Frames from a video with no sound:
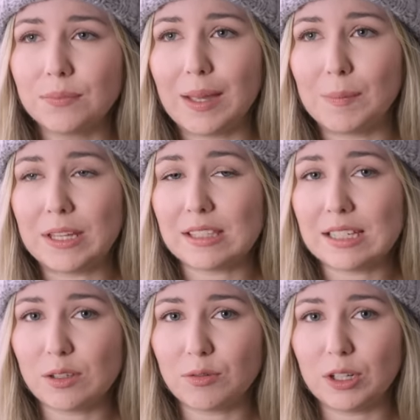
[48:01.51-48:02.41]
that base
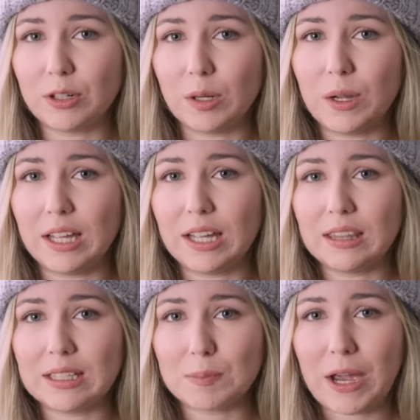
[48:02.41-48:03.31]
is a fingering weight, and
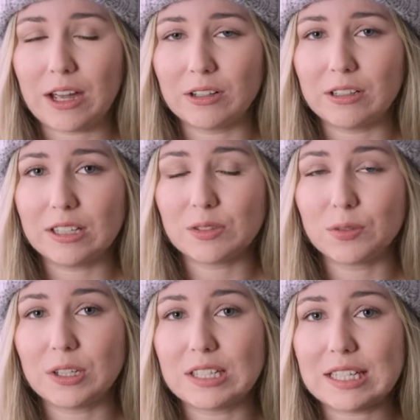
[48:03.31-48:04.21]
this pattern is
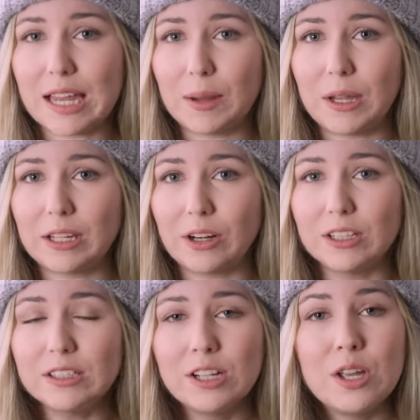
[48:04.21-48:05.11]
for a D K weight
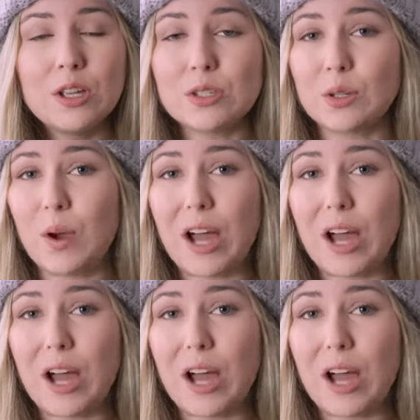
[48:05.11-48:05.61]
yarn, so